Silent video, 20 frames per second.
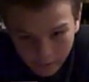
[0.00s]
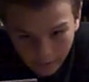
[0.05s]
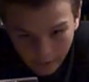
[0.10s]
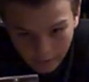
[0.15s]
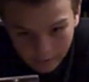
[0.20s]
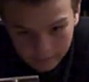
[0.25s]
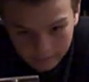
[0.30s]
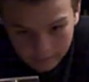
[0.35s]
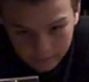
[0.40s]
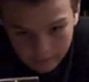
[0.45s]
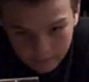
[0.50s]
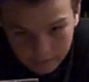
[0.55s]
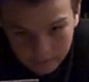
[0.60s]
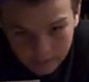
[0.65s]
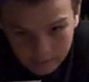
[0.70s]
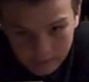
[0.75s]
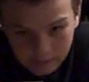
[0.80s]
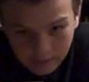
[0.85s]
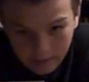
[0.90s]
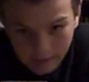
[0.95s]

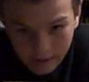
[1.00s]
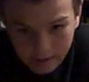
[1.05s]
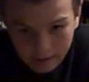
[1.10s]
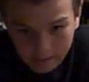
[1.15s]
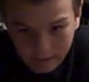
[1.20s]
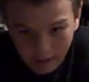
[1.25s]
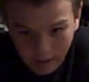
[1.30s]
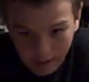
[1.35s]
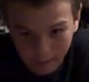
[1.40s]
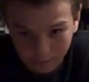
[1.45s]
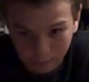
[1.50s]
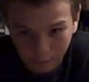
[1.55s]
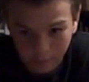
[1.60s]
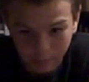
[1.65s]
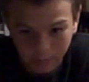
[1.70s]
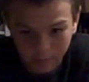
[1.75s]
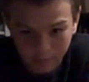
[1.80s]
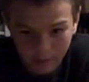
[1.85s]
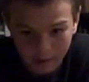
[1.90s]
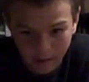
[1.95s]
1968 Topps
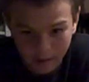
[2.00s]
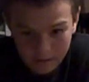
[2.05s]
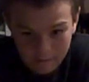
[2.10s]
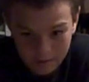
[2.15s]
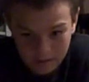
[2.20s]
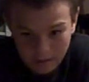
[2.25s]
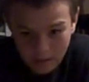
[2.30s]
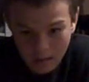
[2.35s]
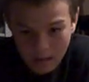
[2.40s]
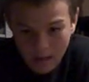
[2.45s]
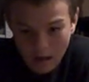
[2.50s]
Willie McCovey.